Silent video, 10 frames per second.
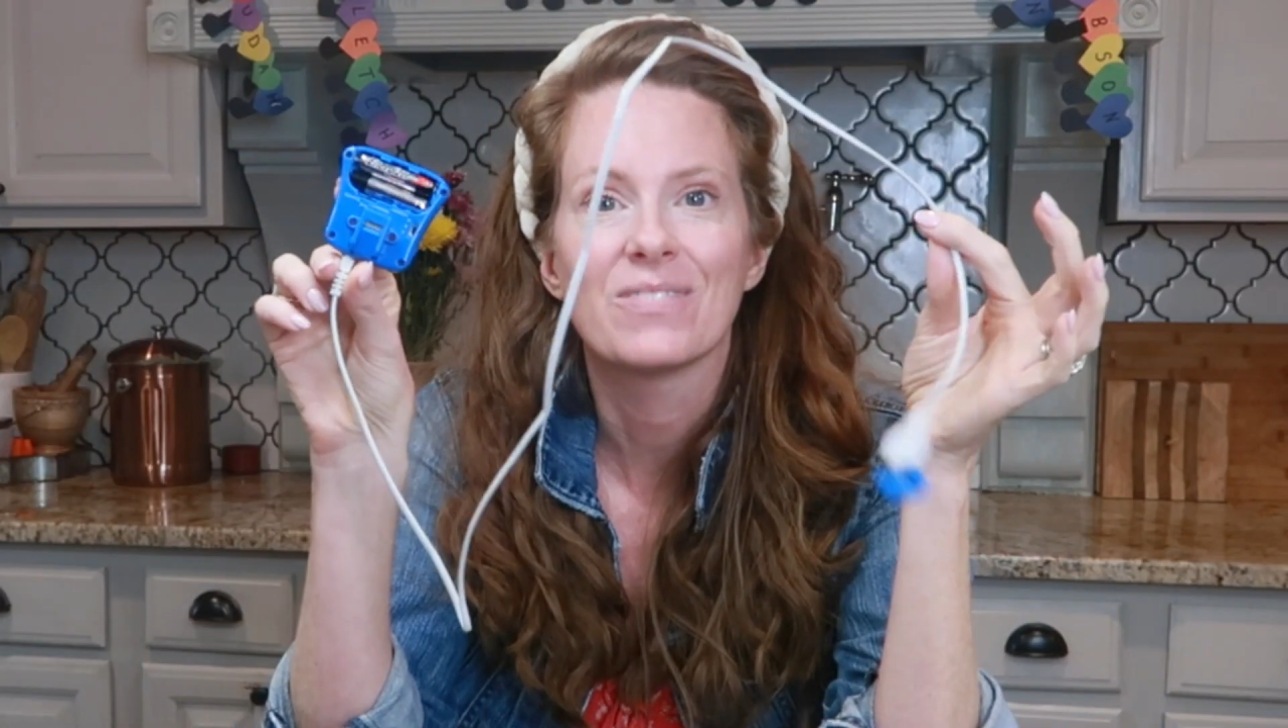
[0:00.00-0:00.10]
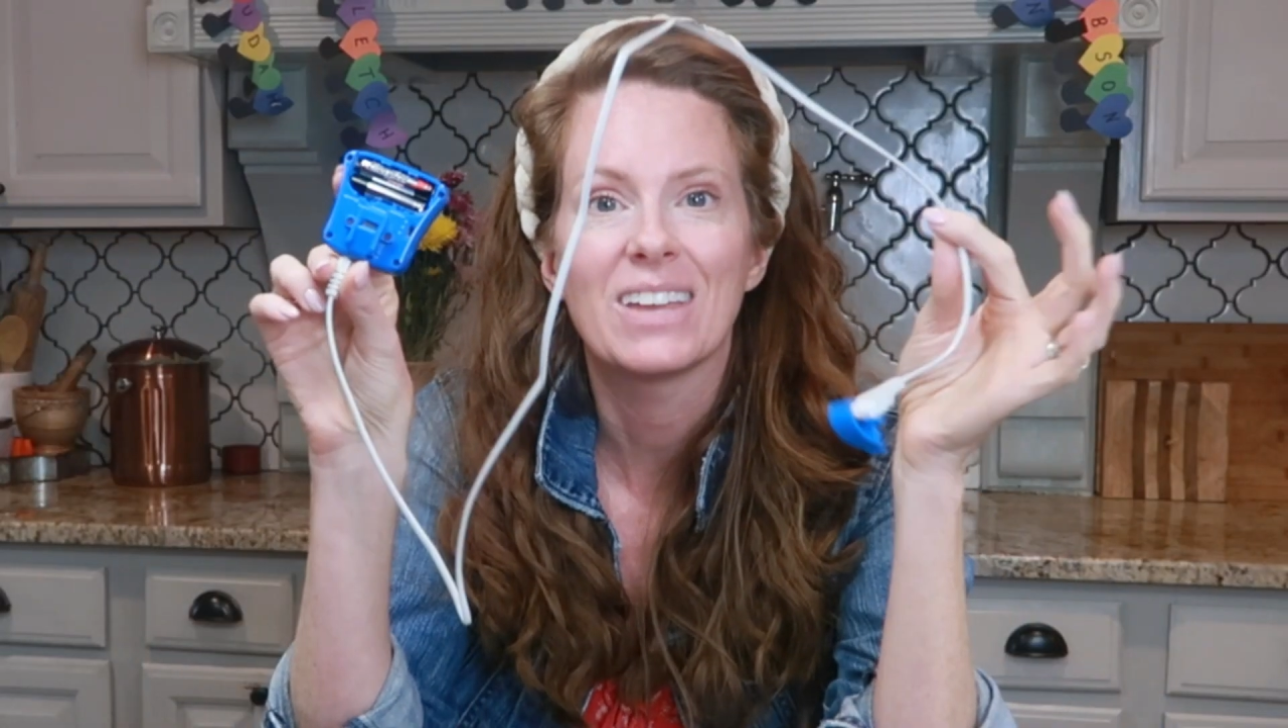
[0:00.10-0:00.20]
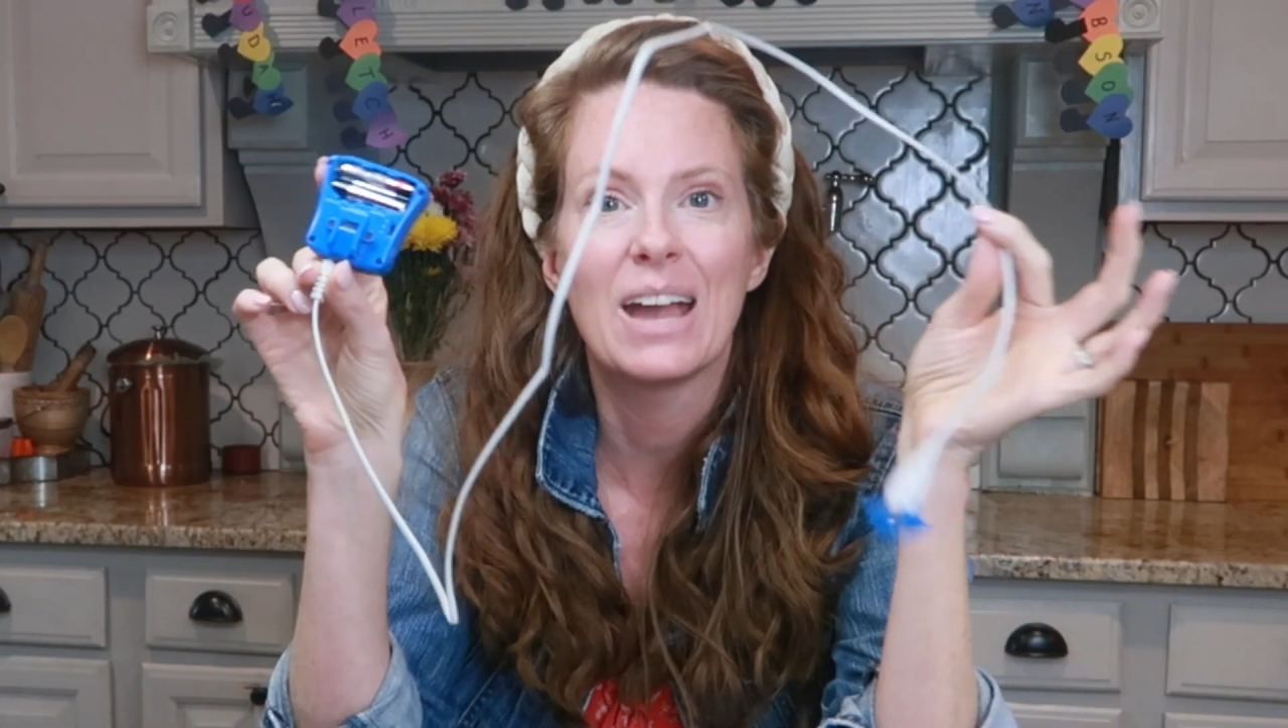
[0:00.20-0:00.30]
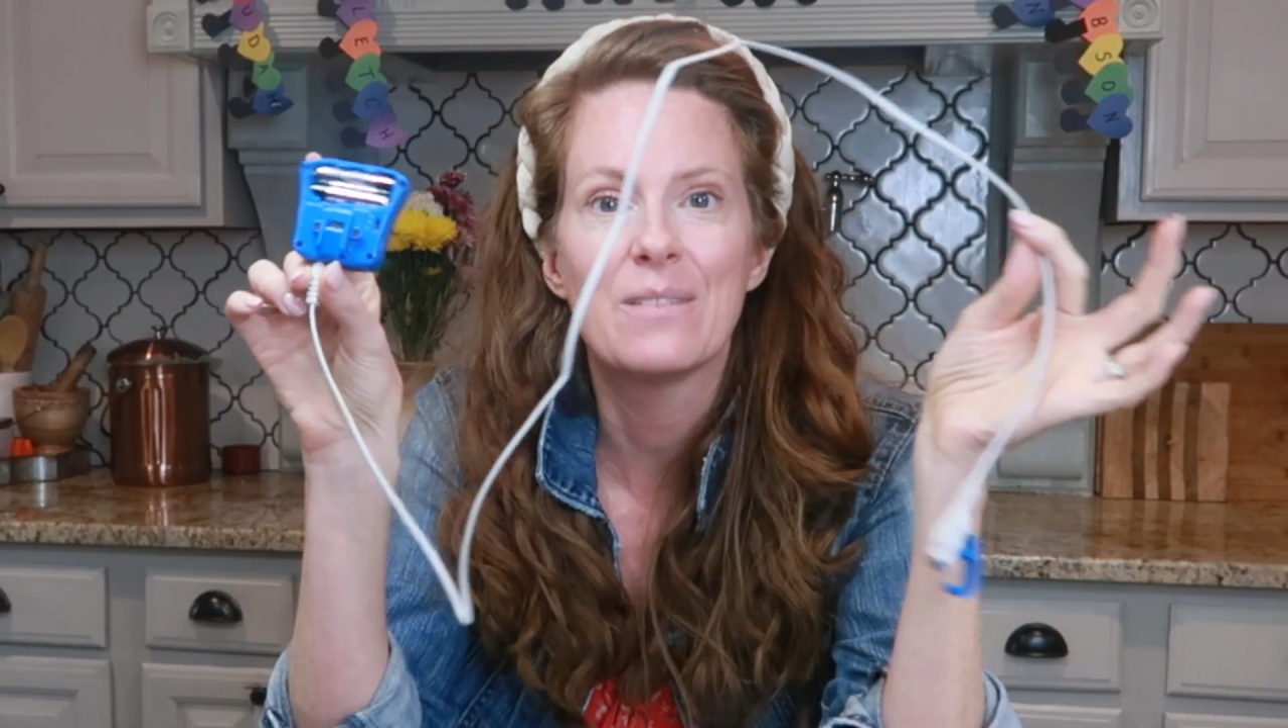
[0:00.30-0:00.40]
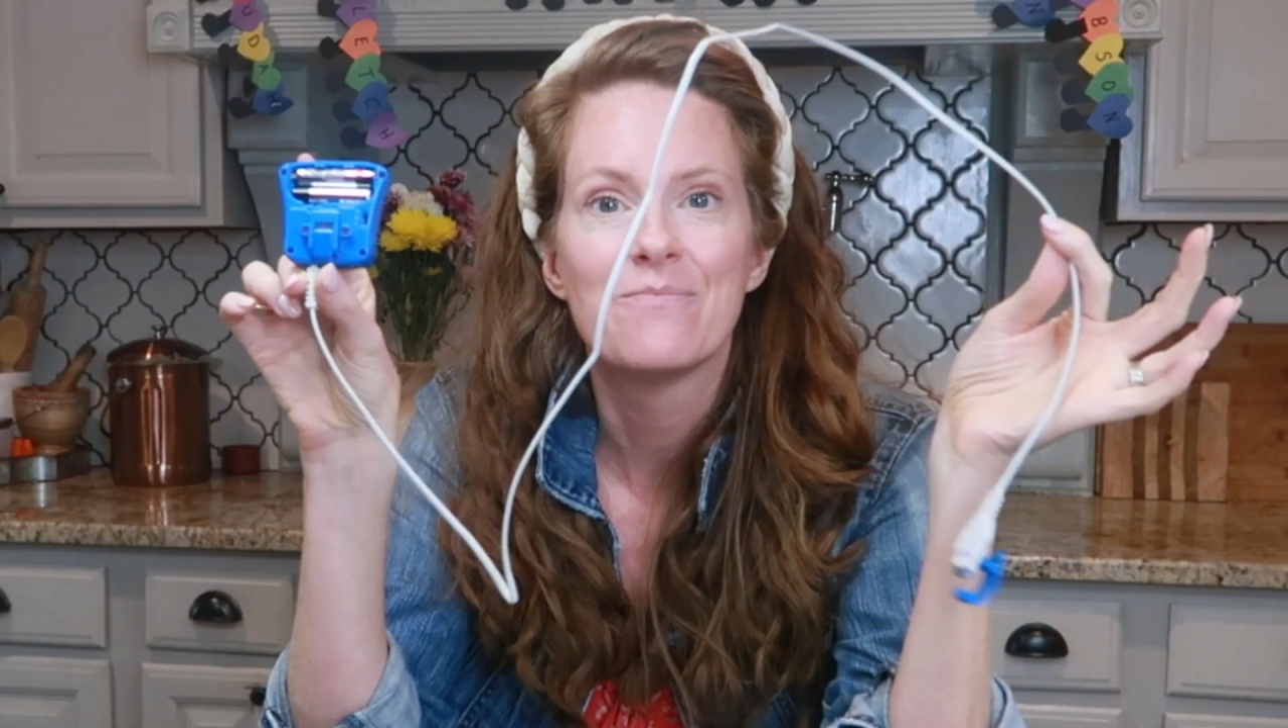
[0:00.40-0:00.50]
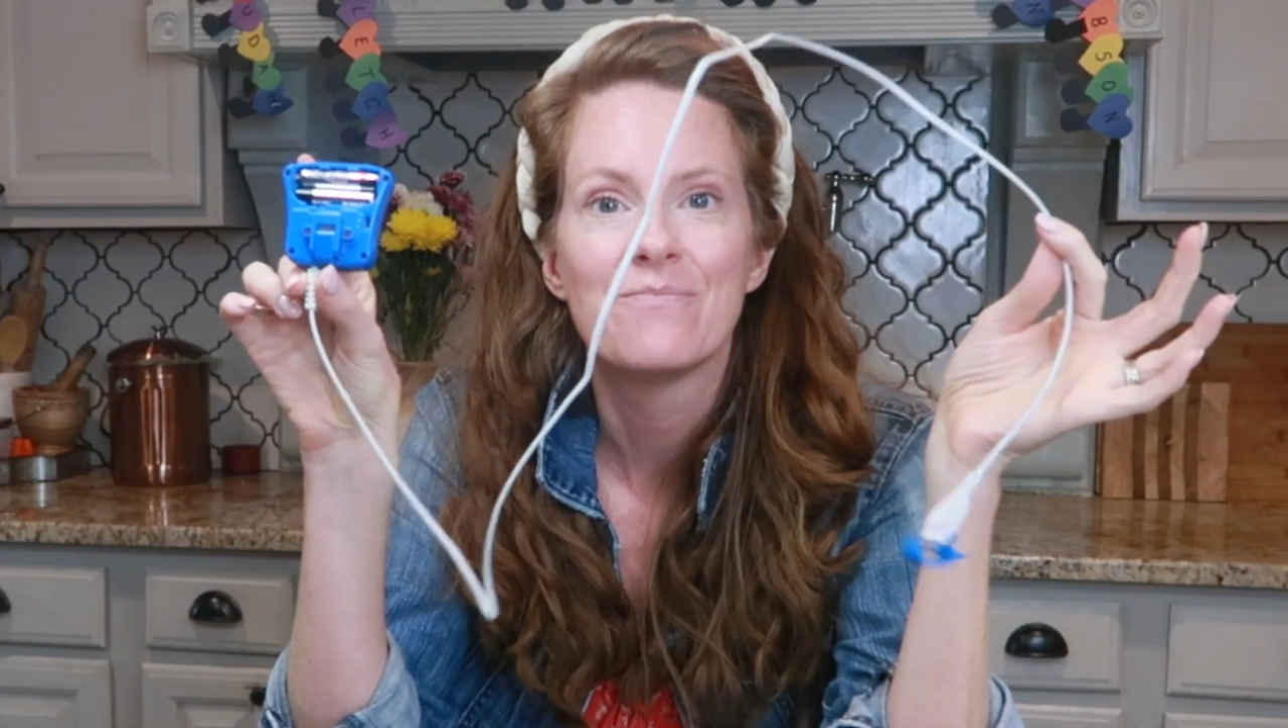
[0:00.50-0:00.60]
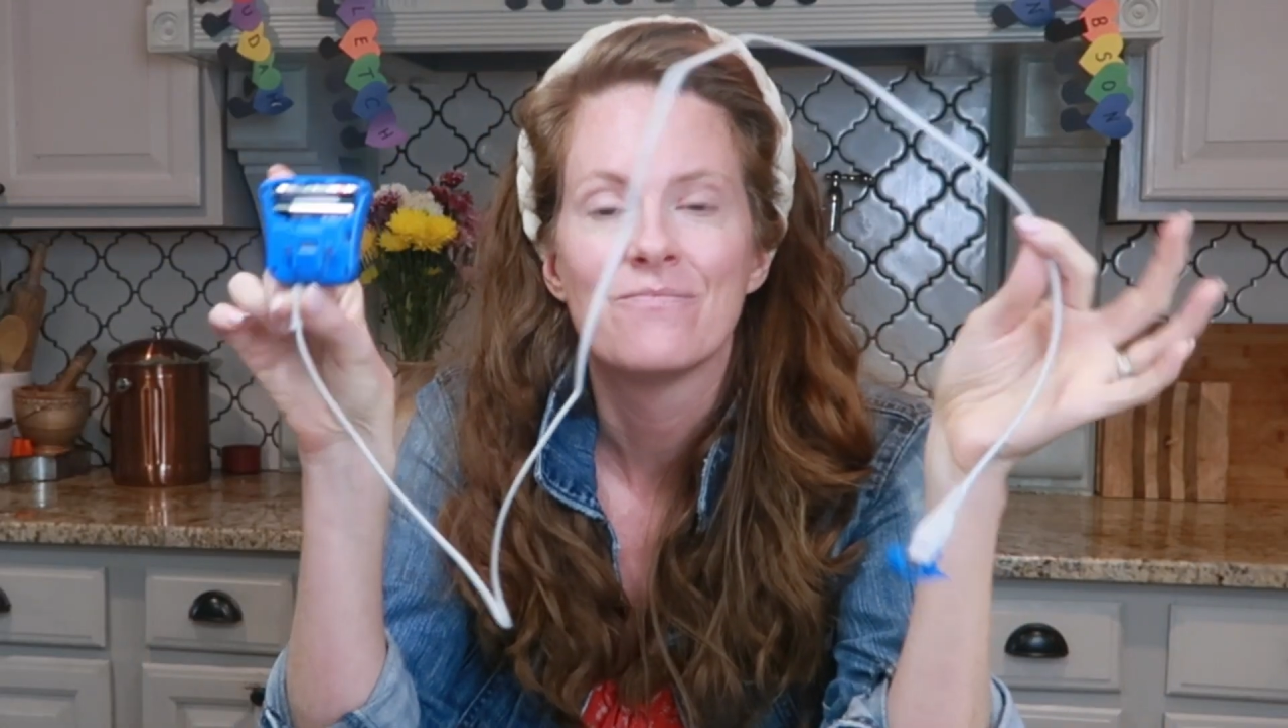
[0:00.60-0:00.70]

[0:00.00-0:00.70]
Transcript: okay?